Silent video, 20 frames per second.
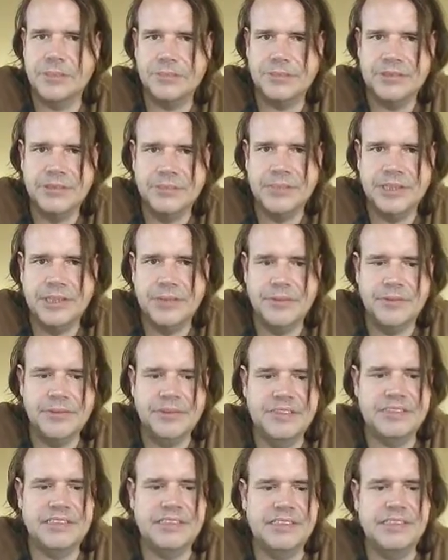feeds.
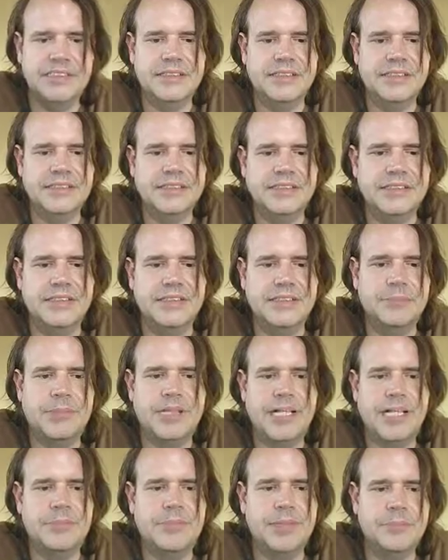But
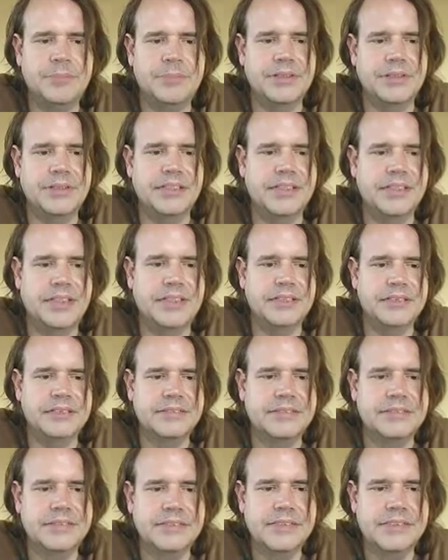
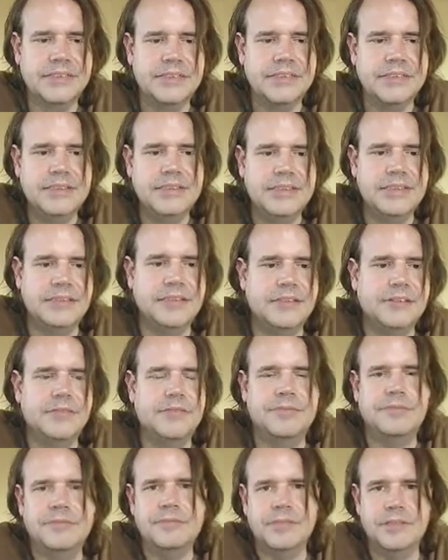I'm also on
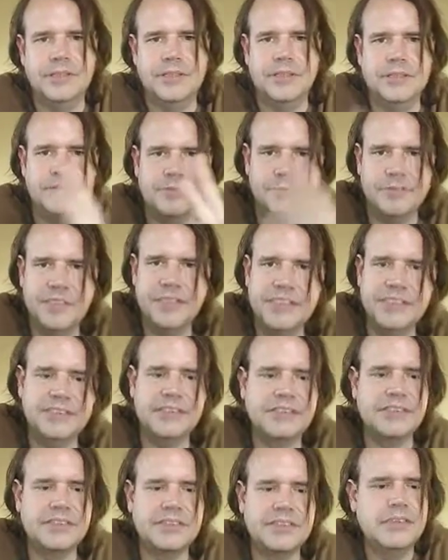Minds, by the way,
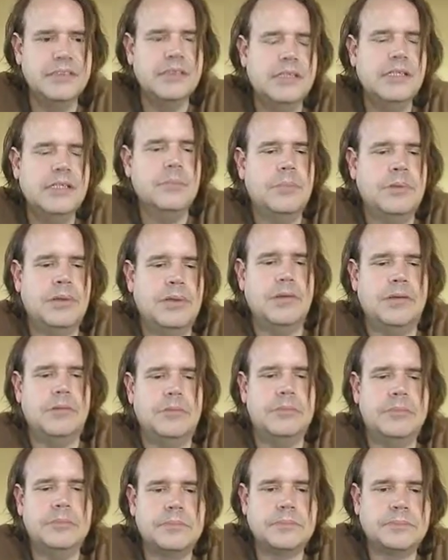
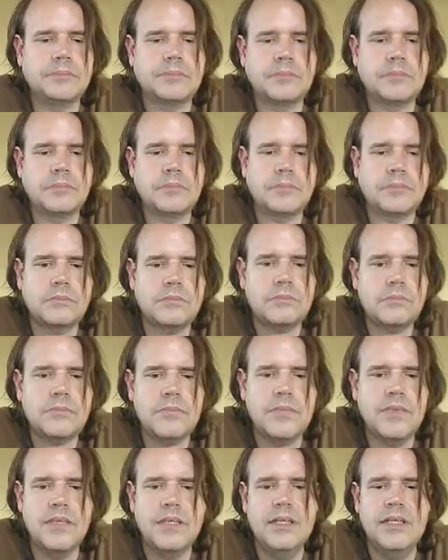minds.com.
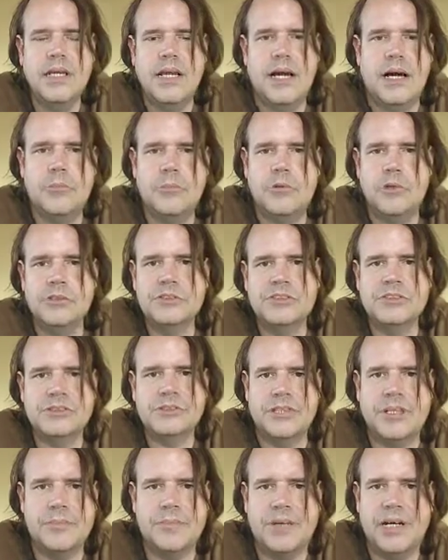I'm
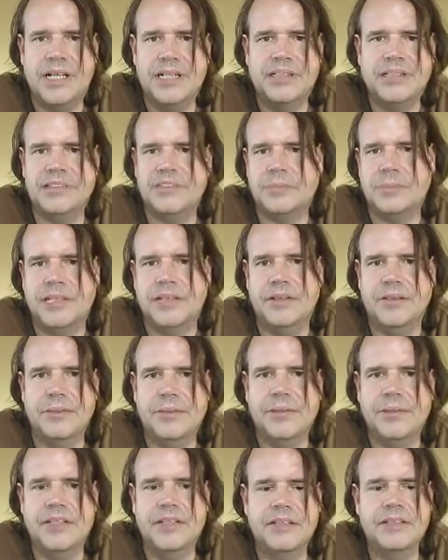Progressive Gen Xer
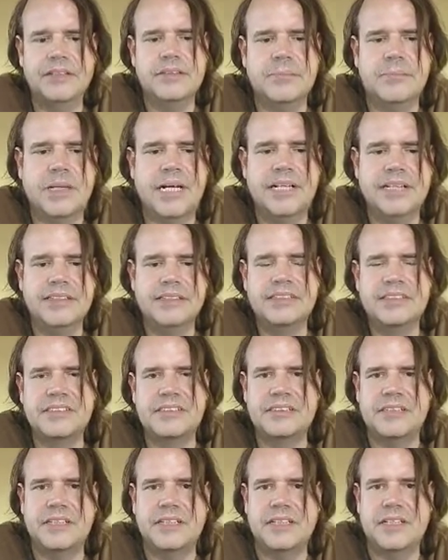1974. If you
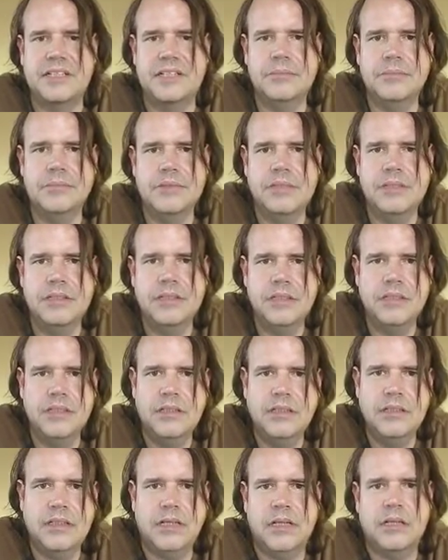want to friend me, I
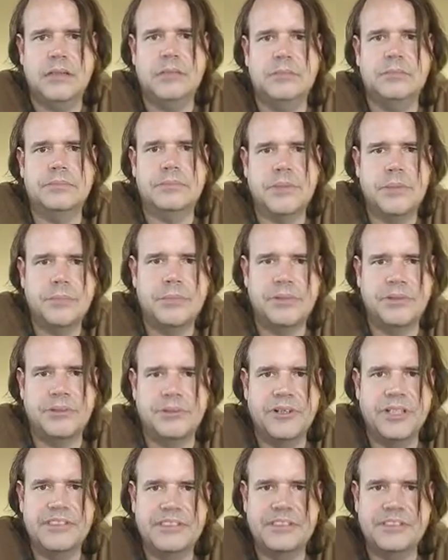share the same kind of
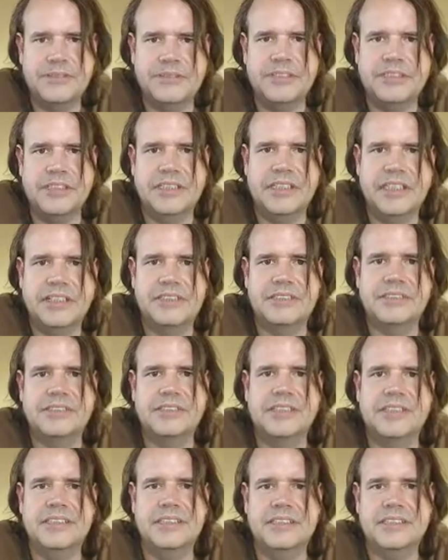articles. I probably share
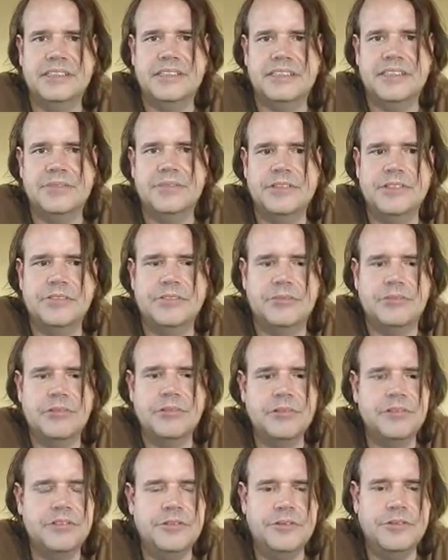about
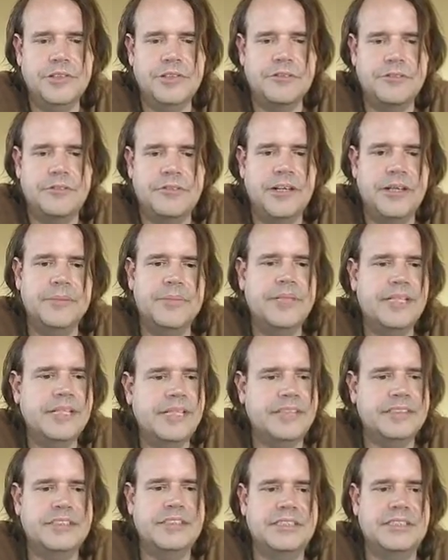15-20 articles a
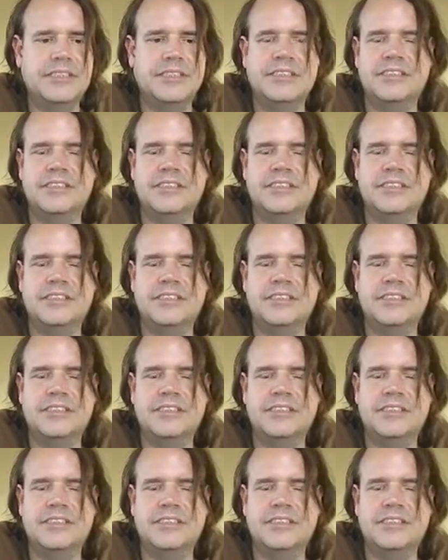day